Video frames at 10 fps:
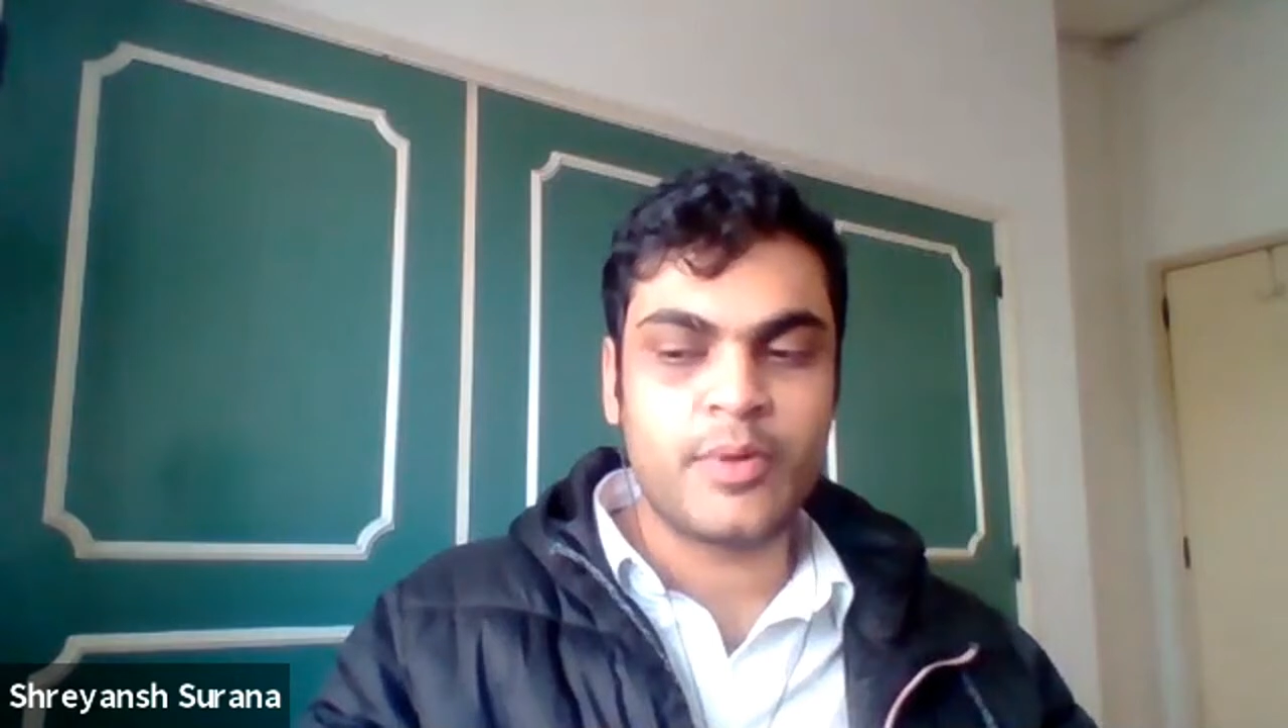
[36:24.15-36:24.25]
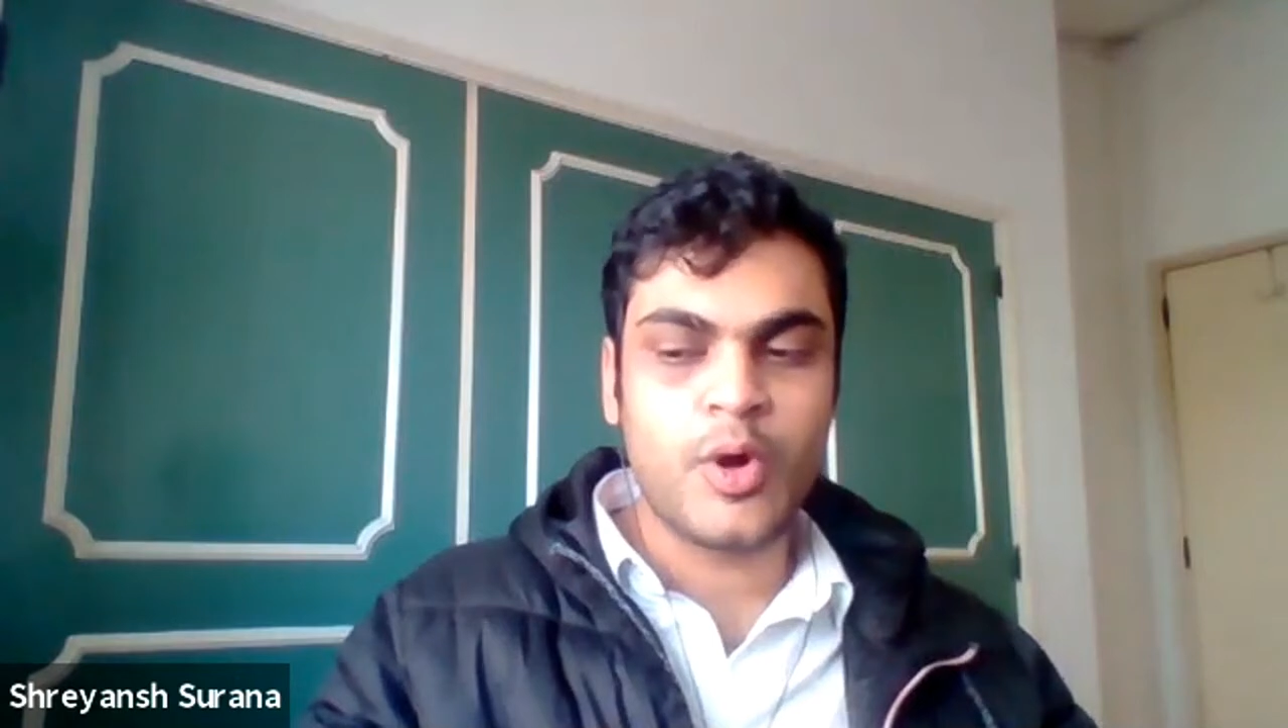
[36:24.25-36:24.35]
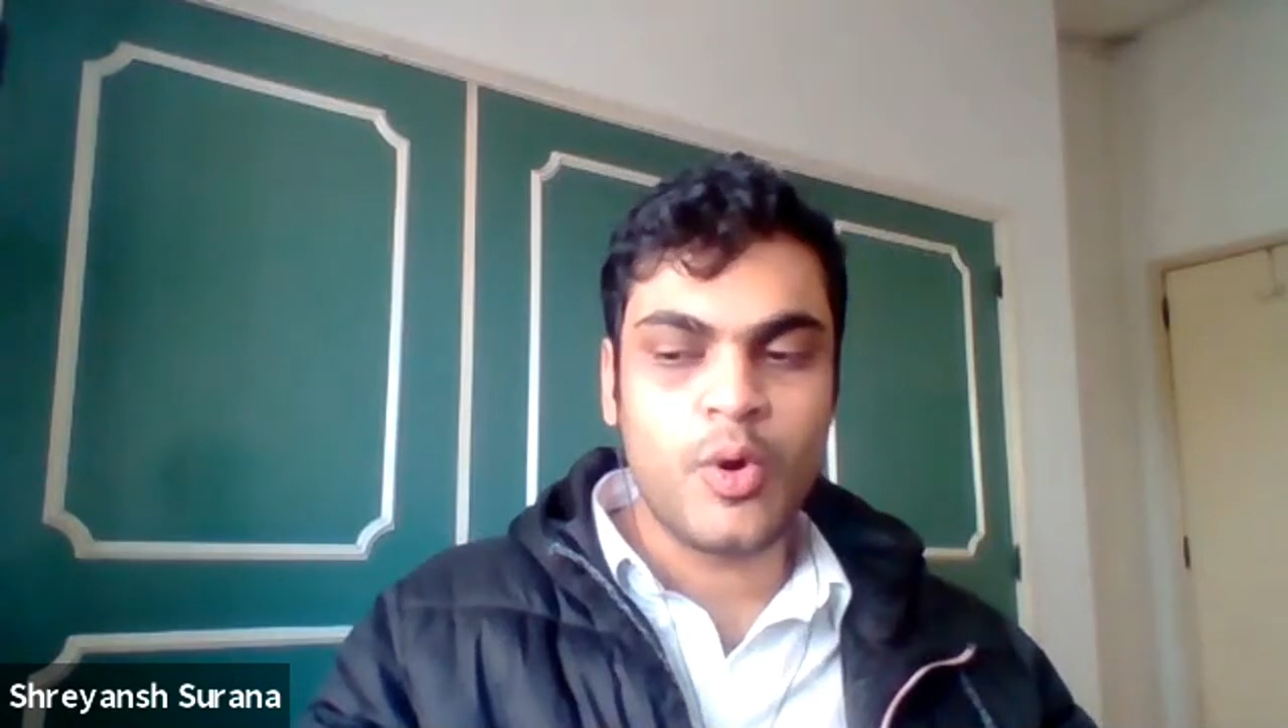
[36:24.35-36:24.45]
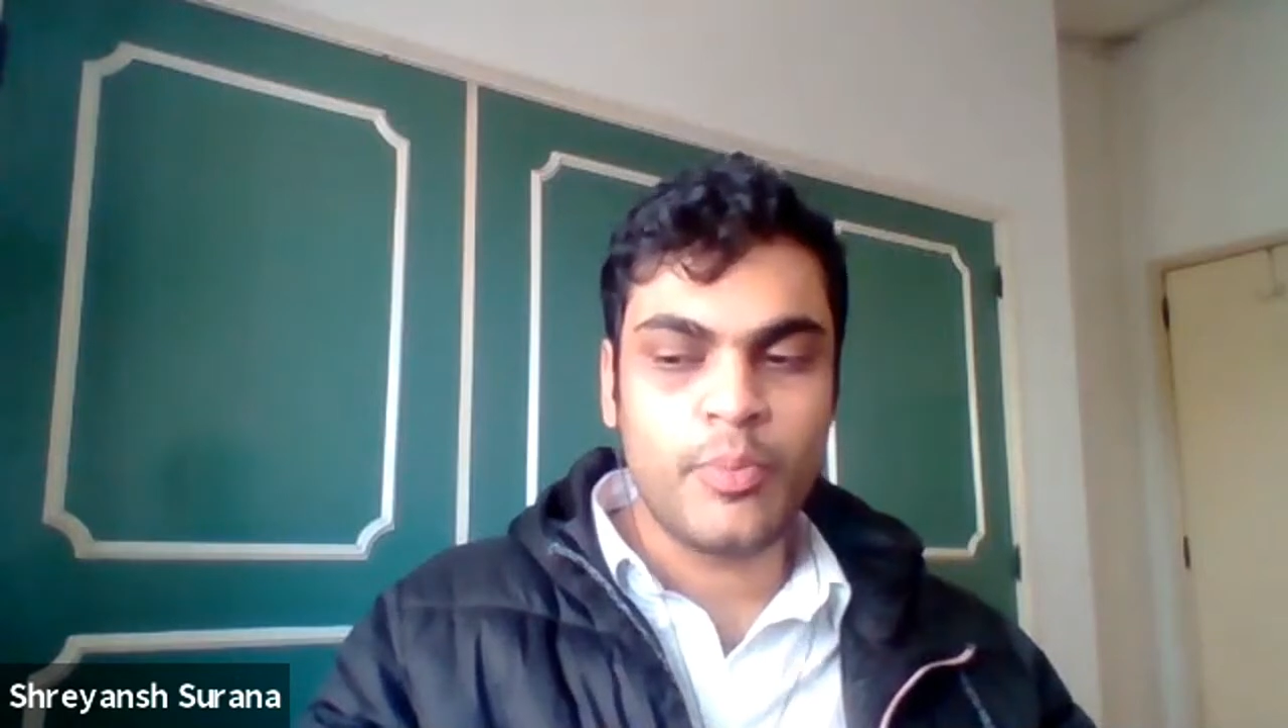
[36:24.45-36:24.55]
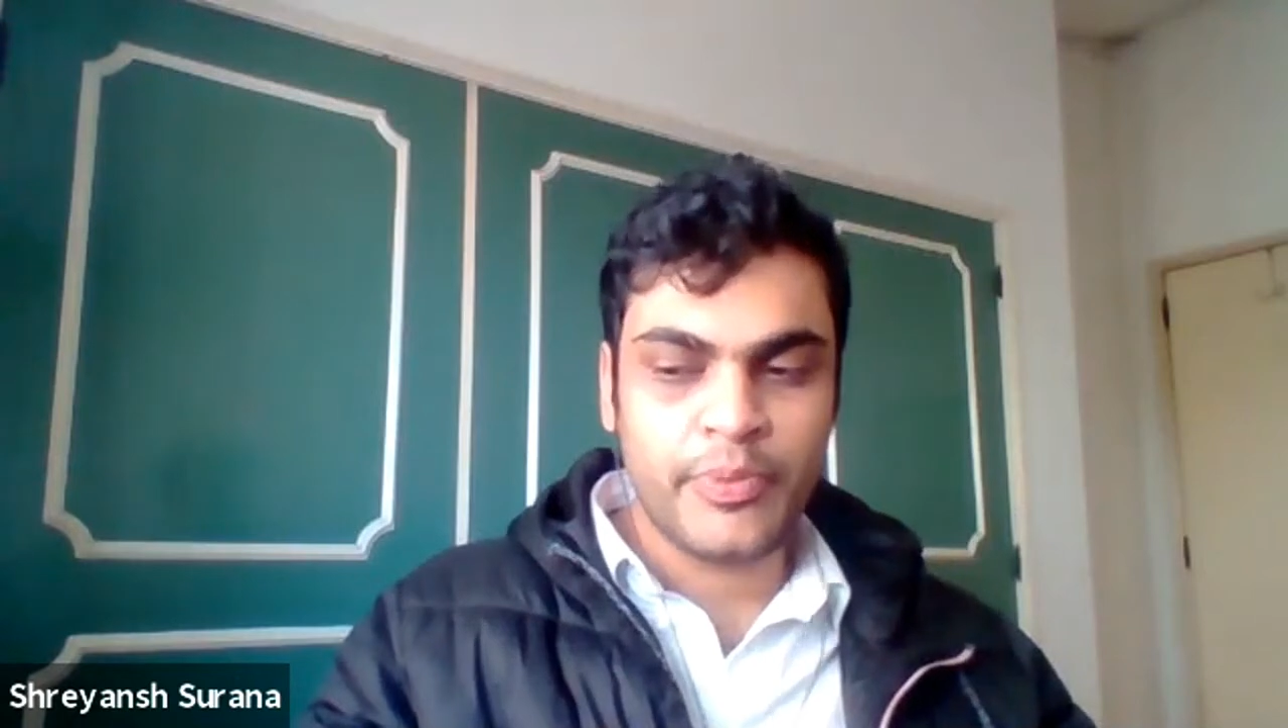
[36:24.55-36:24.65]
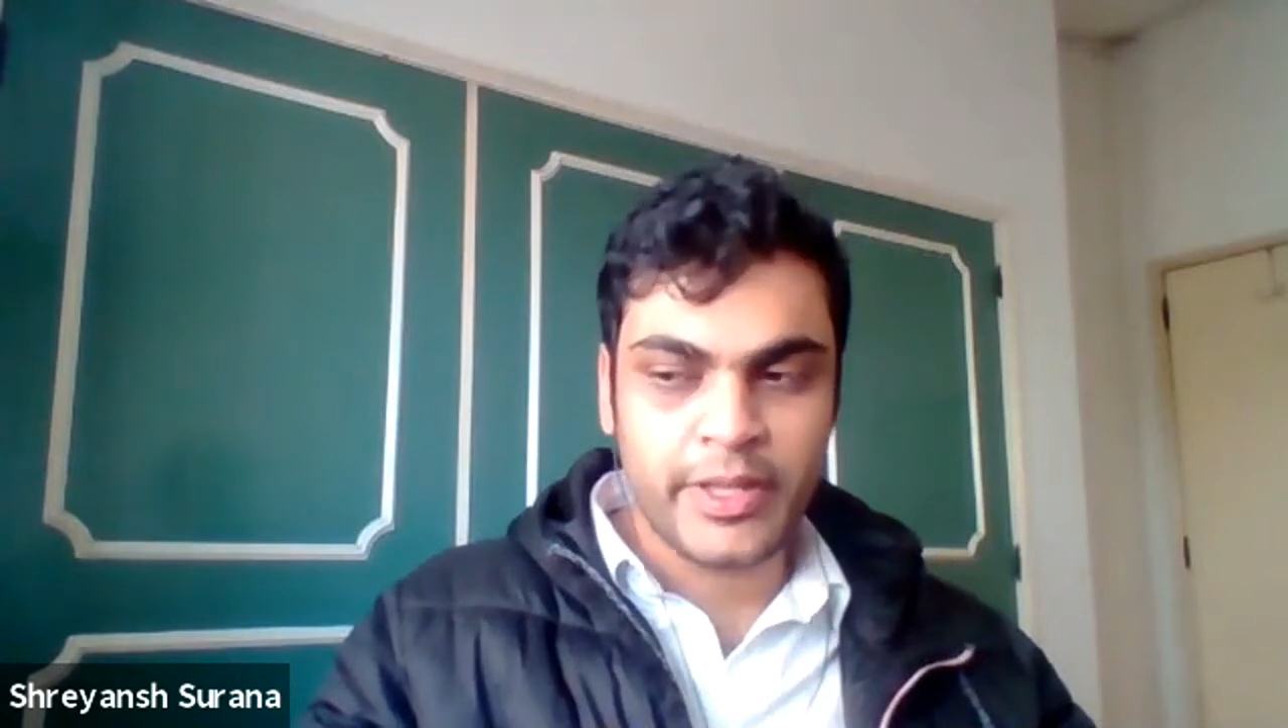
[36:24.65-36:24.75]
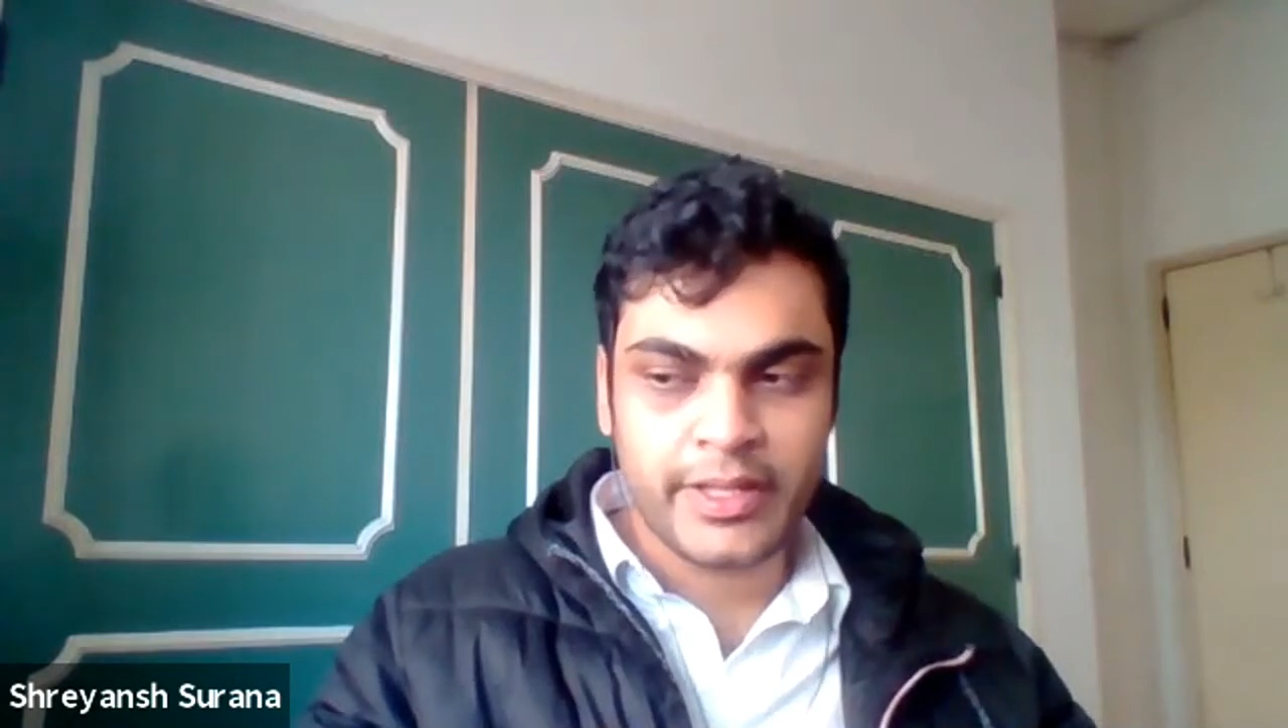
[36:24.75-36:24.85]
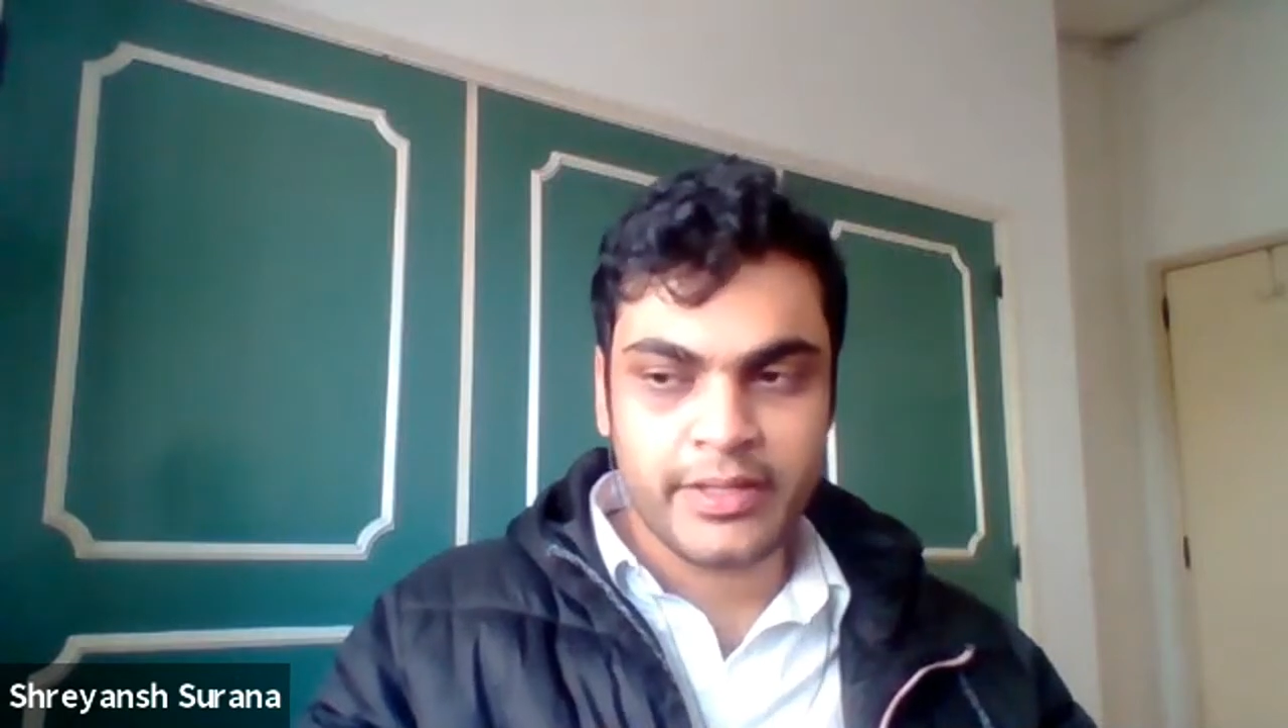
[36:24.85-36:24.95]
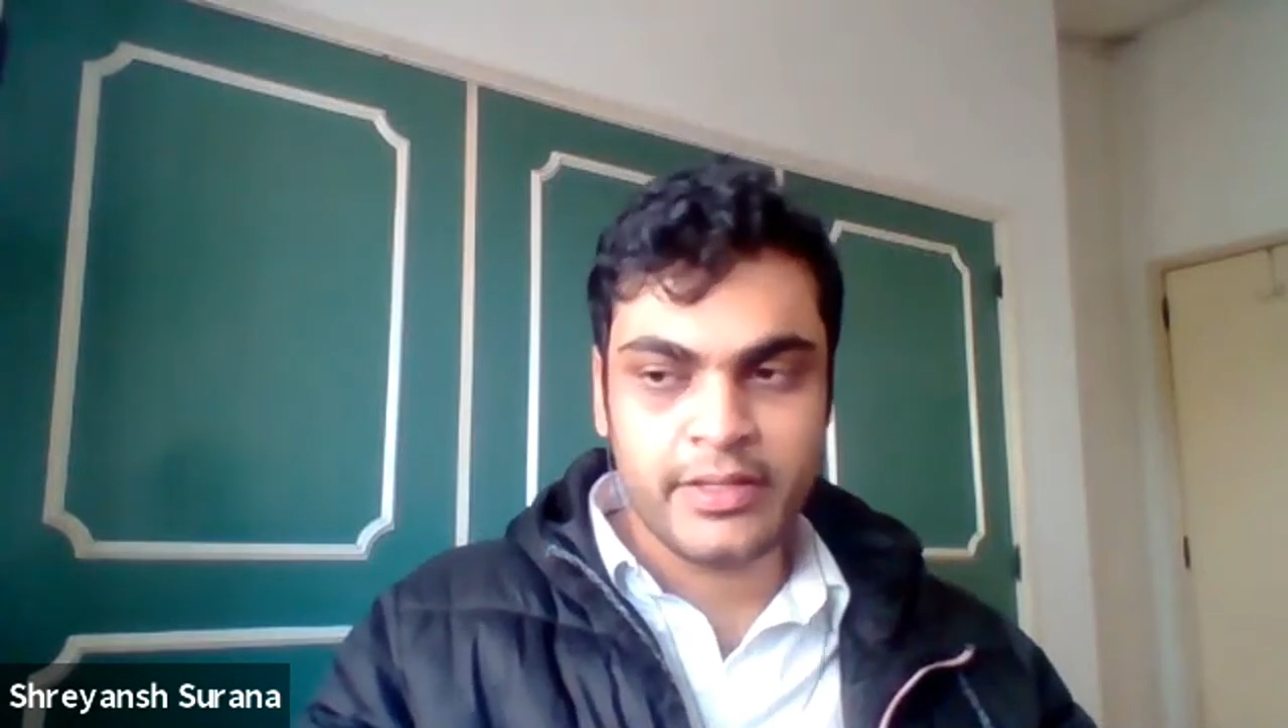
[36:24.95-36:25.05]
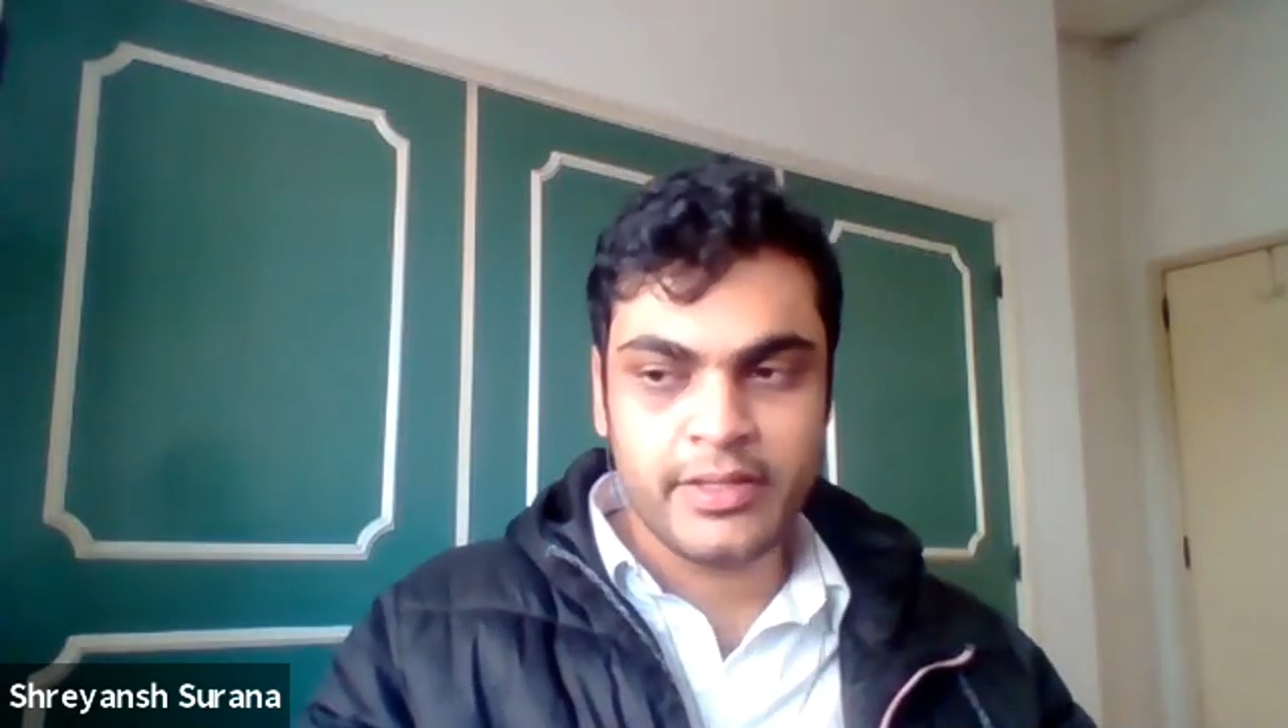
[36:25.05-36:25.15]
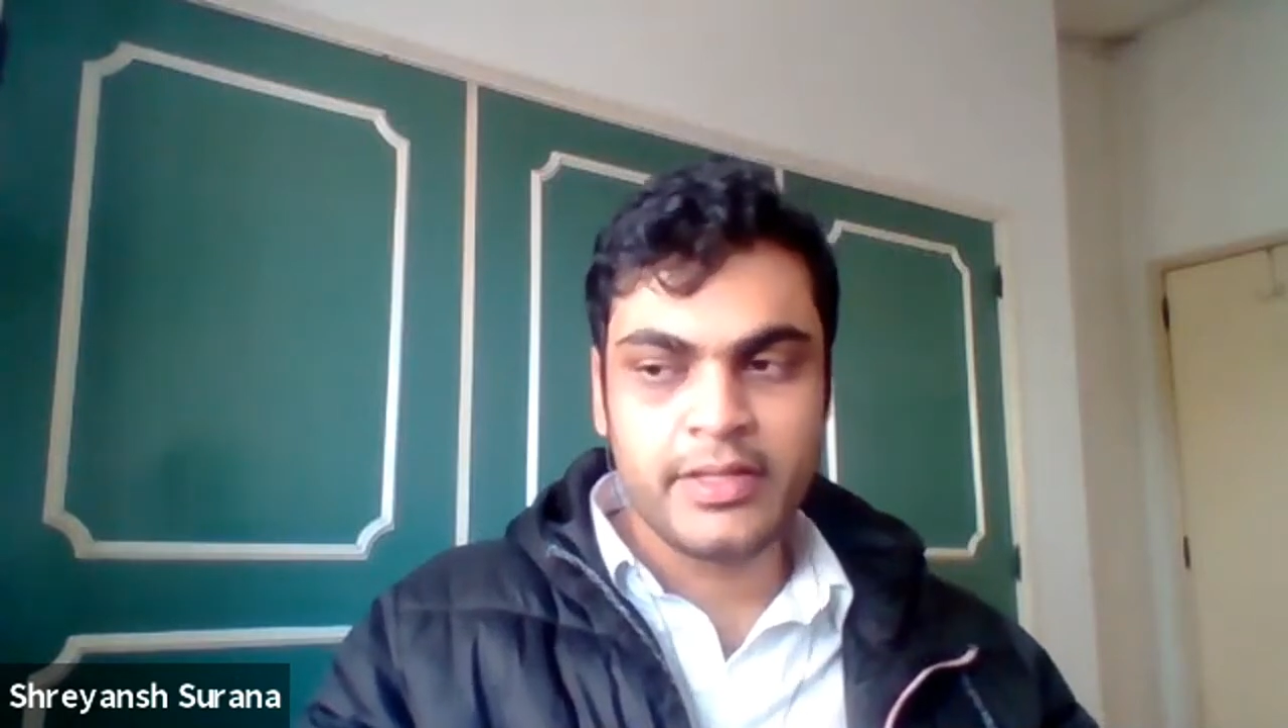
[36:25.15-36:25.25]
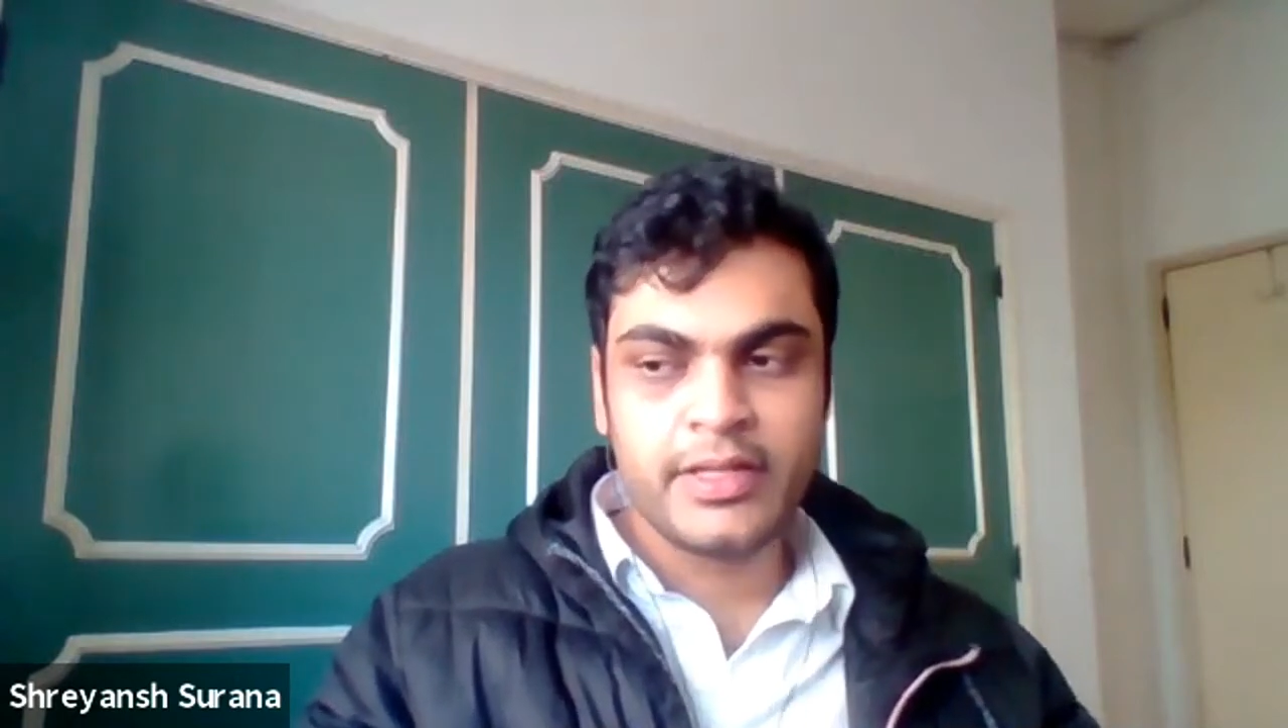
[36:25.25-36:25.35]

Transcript: hoping